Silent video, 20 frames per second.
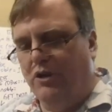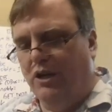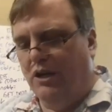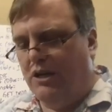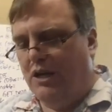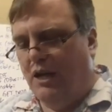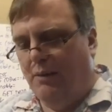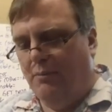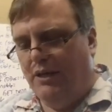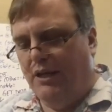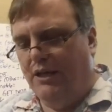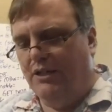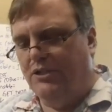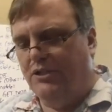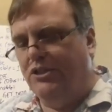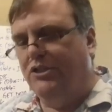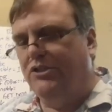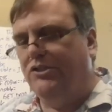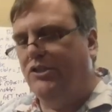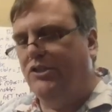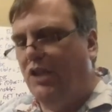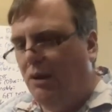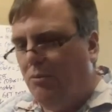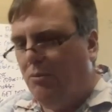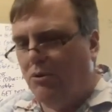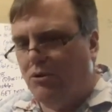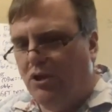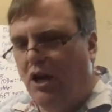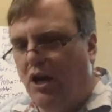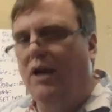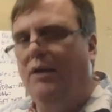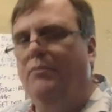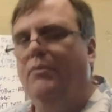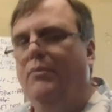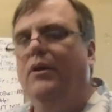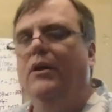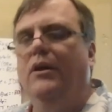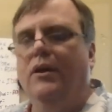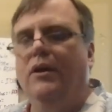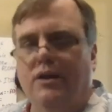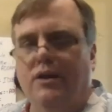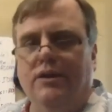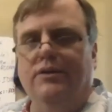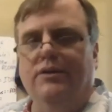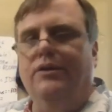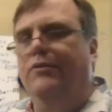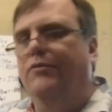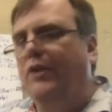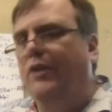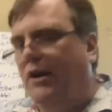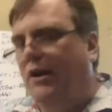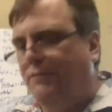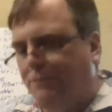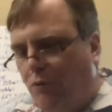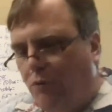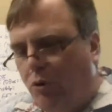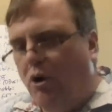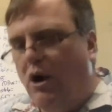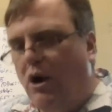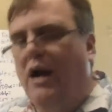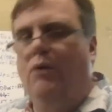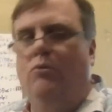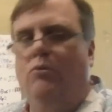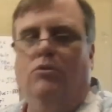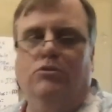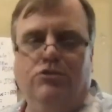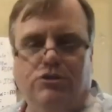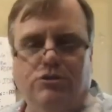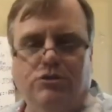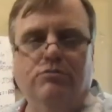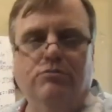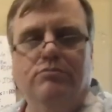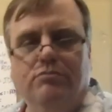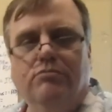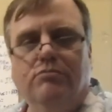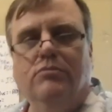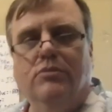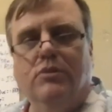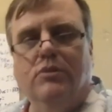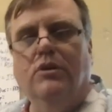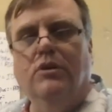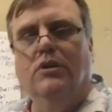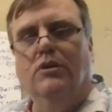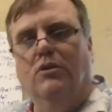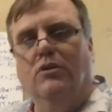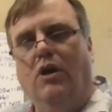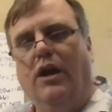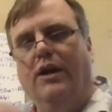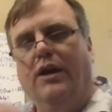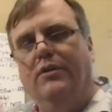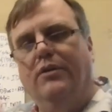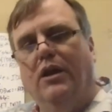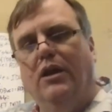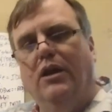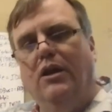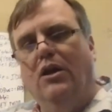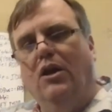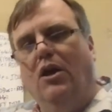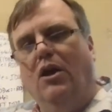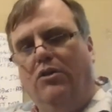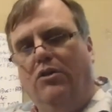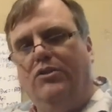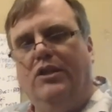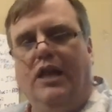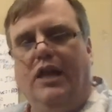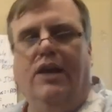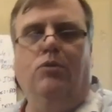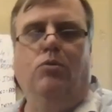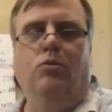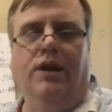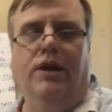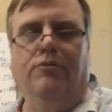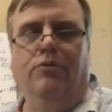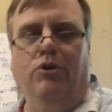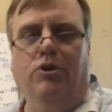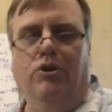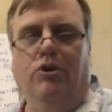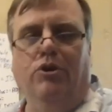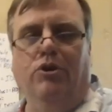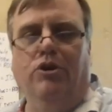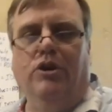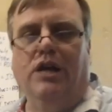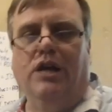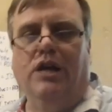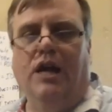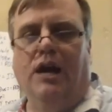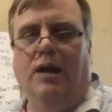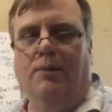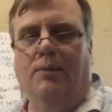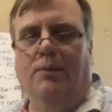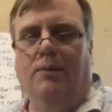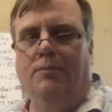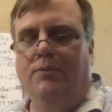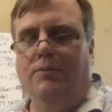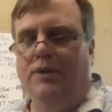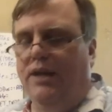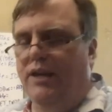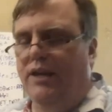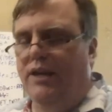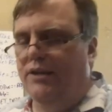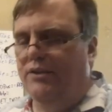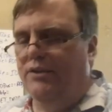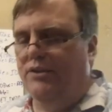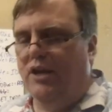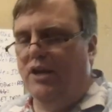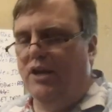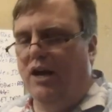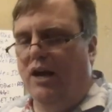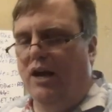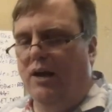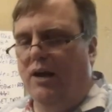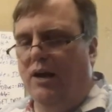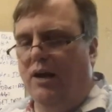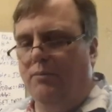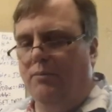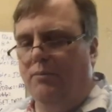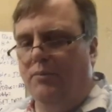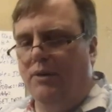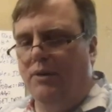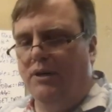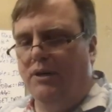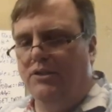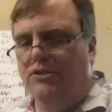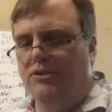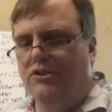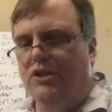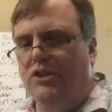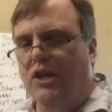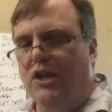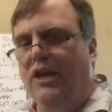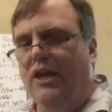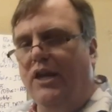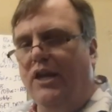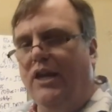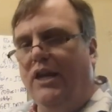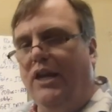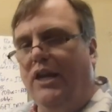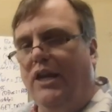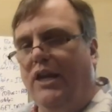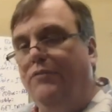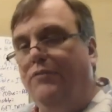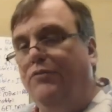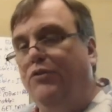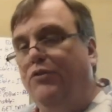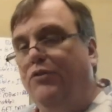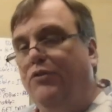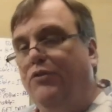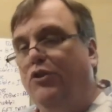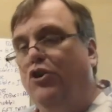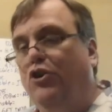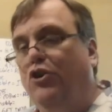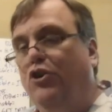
But I would love to be able to trust you, so I'm just going to have you, put your honesty on the line there. All right. Any questions on that?